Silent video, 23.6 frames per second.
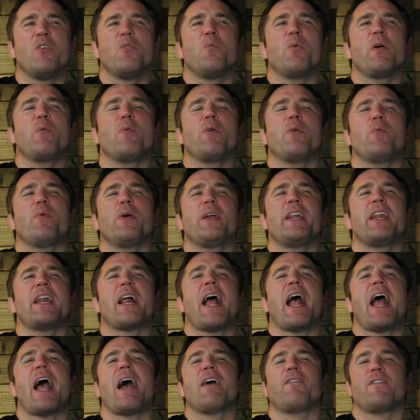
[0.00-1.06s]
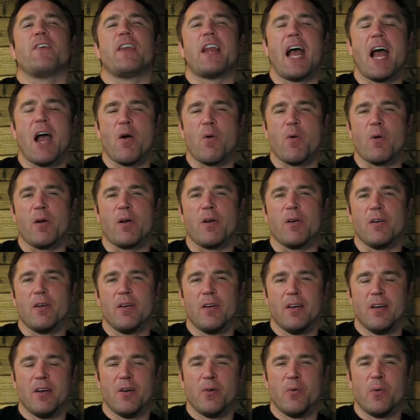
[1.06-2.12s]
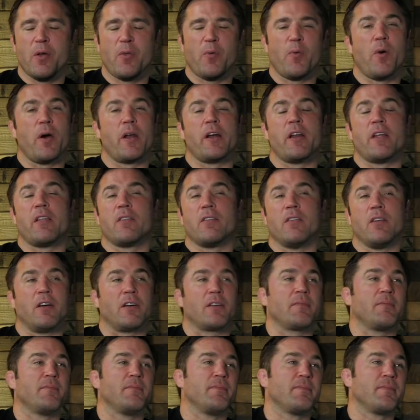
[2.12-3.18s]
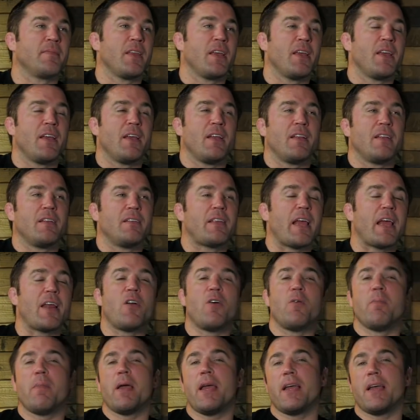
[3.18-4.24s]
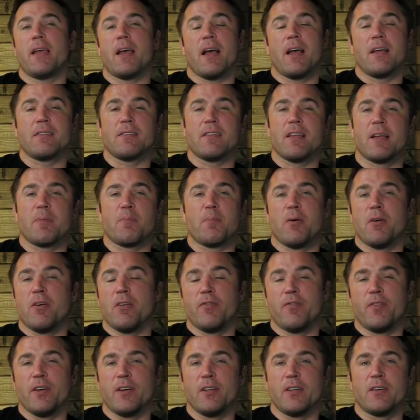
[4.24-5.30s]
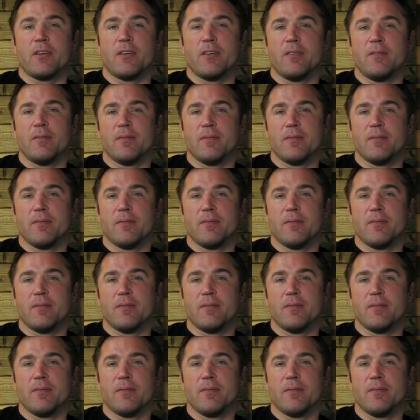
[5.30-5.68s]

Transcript: We need a half an hour with one another. Look, they don't make guys like Paul Felder.